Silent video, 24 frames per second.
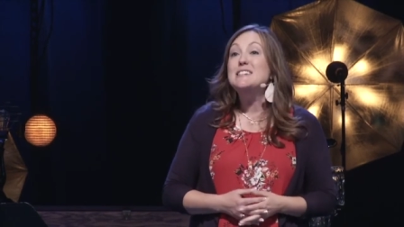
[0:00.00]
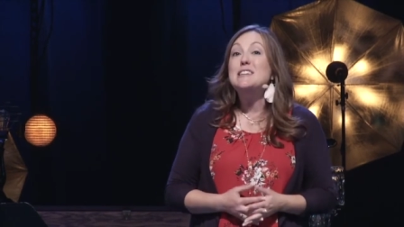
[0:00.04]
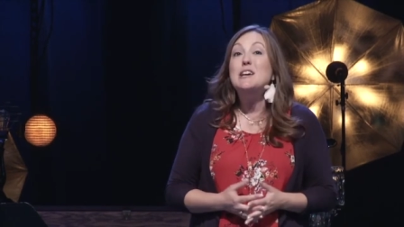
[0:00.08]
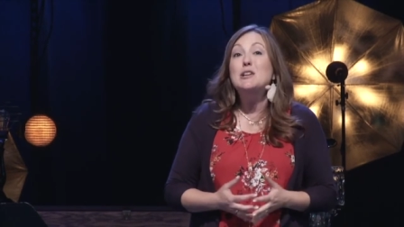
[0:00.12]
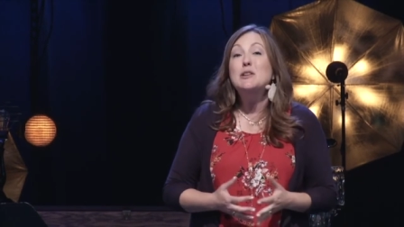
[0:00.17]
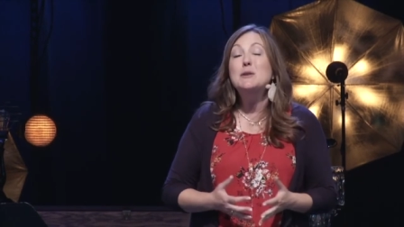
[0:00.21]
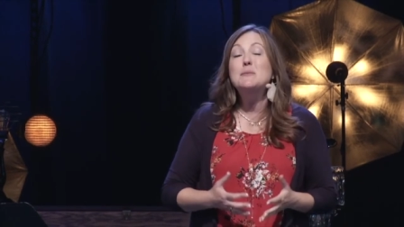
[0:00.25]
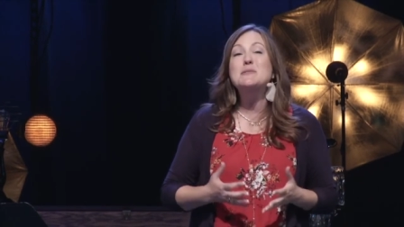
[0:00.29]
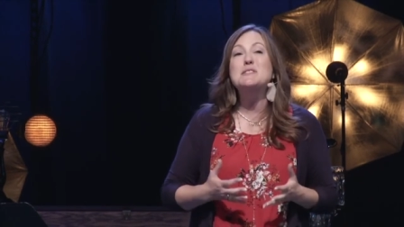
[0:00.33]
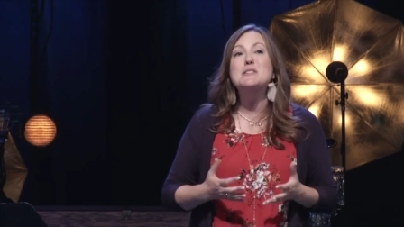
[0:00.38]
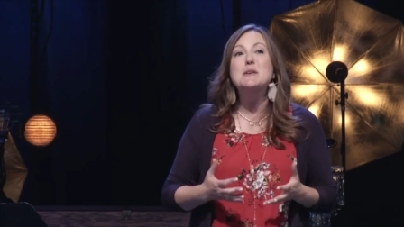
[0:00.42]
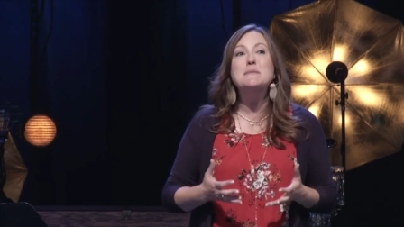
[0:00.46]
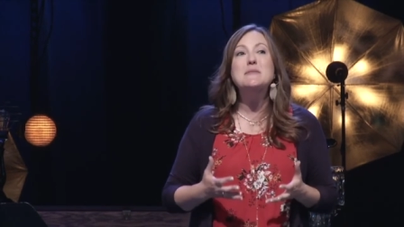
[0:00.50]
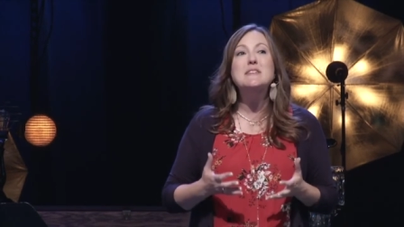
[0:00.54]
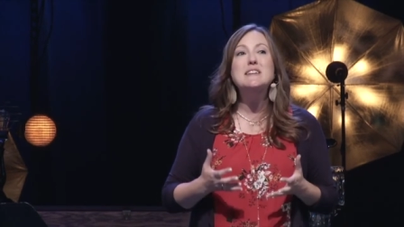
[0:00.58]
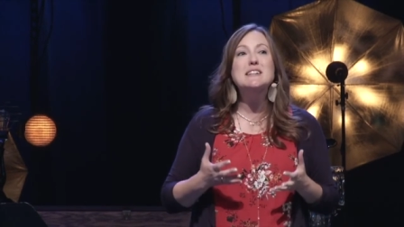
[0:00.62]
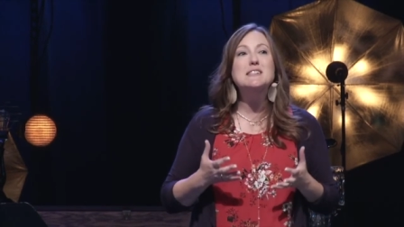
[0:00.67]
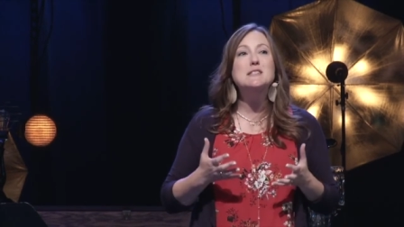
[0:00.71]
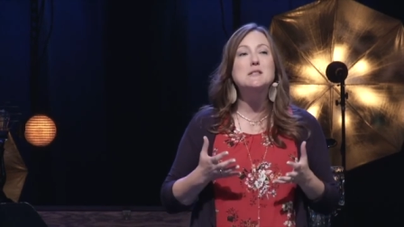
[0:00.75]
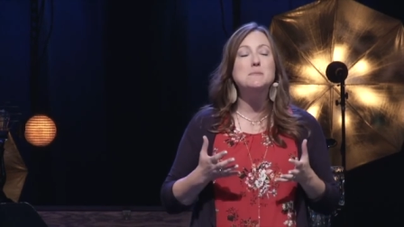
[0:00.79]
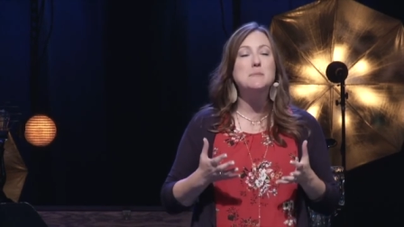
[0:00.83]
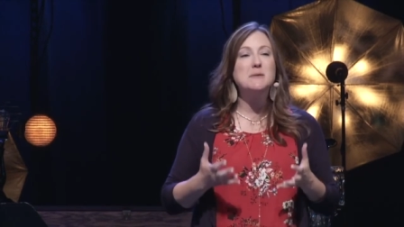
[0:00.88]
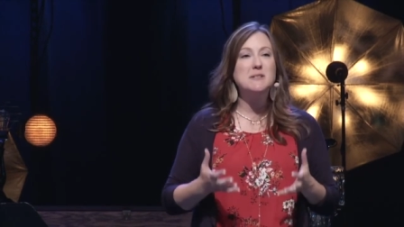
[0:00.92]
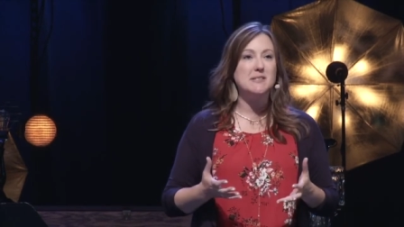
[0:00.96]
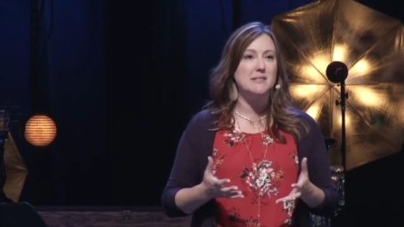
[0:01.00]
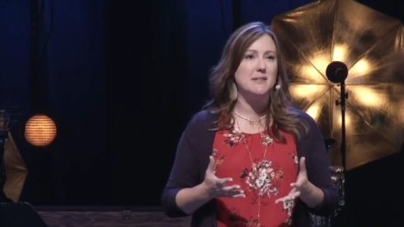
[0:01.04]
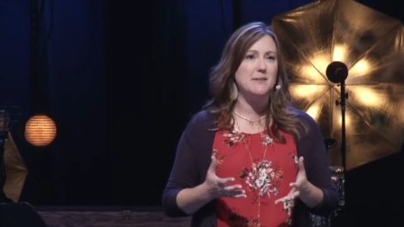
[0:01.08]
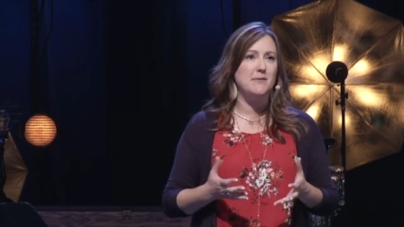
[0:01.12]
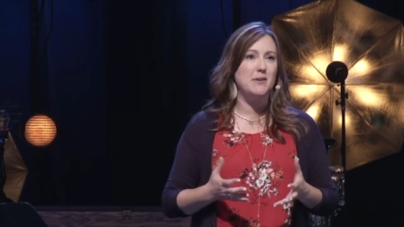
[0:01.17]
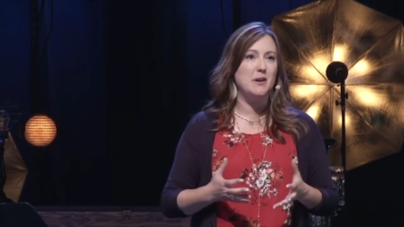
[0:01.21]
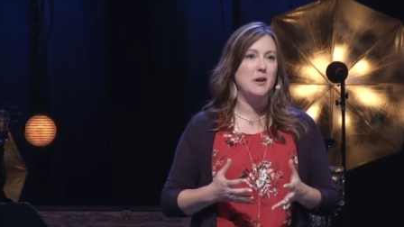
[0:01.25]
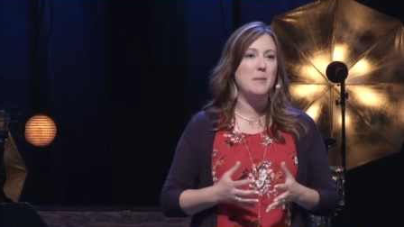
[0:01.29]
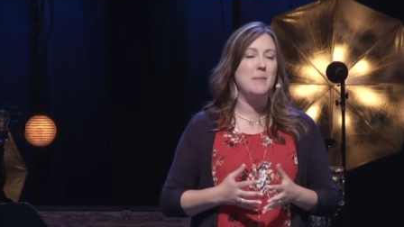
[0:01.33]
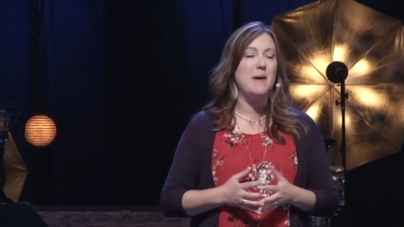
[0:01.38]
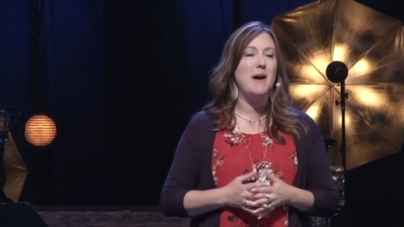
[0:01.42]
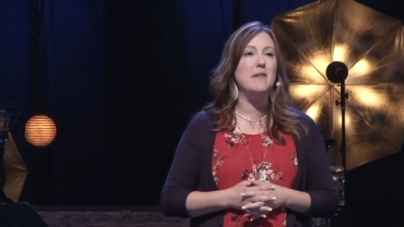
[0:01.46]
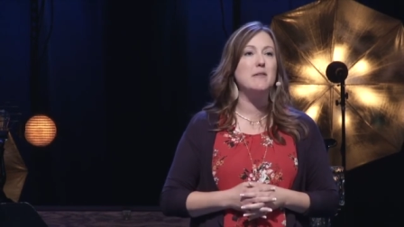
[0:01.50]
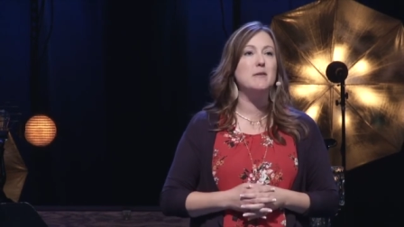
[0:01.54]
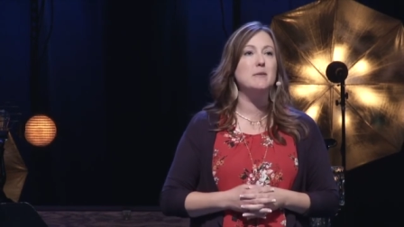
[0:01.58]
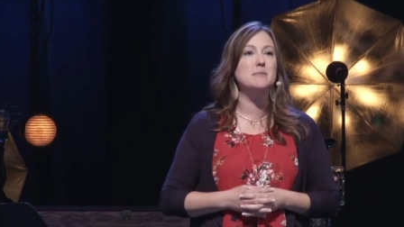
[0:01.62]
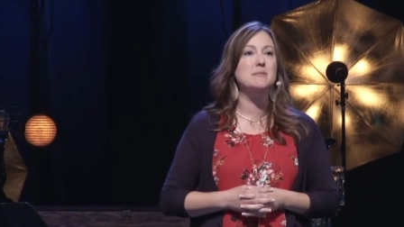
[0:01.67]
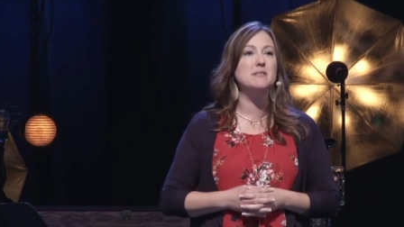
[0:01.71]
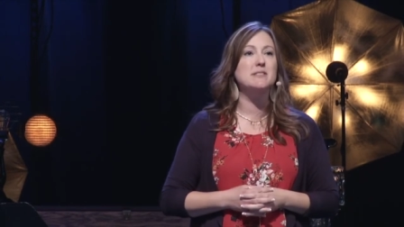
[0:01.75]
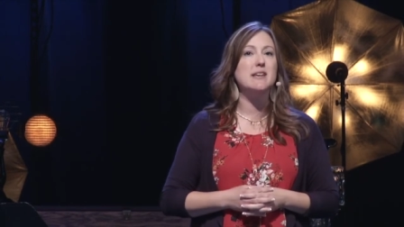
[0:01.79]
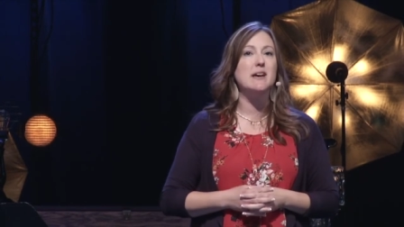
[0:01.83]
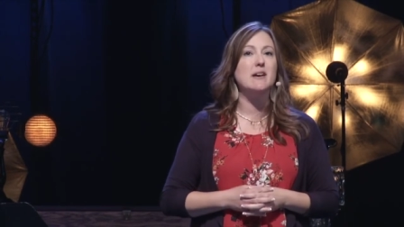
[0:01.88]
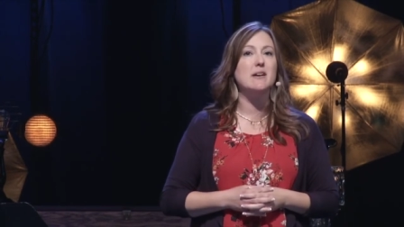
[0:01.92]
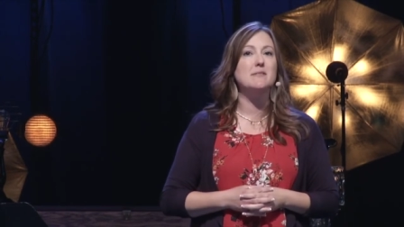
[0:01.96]
Tell them something specific about
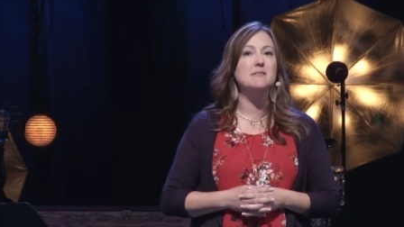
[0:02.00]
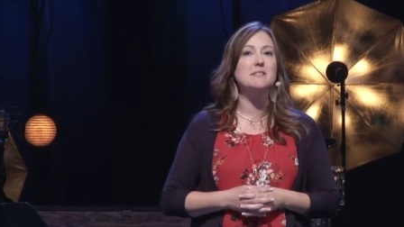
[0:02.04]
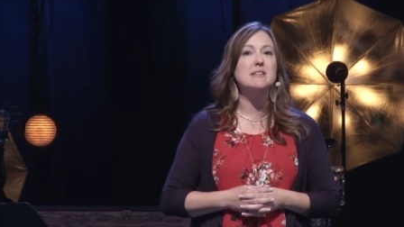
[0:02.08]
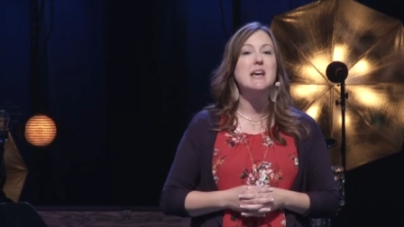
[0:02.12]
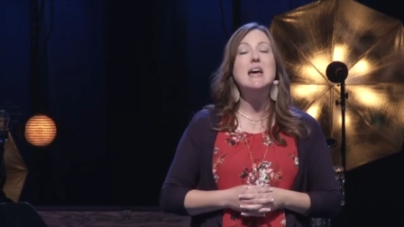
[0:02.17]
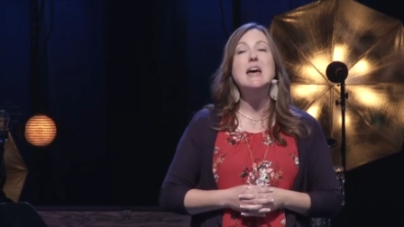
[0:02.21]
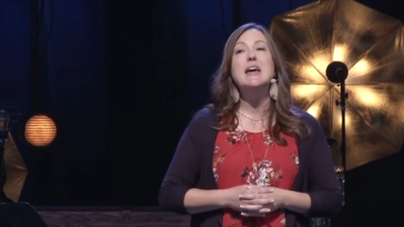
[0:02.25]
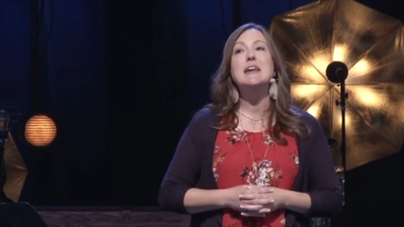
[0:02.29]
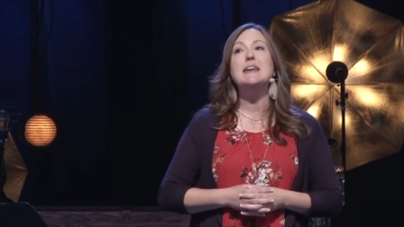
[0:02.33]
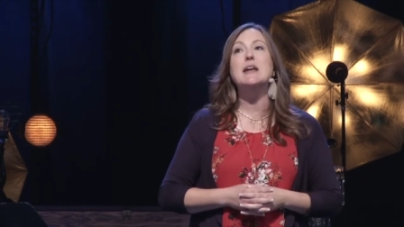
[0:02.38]
themselves.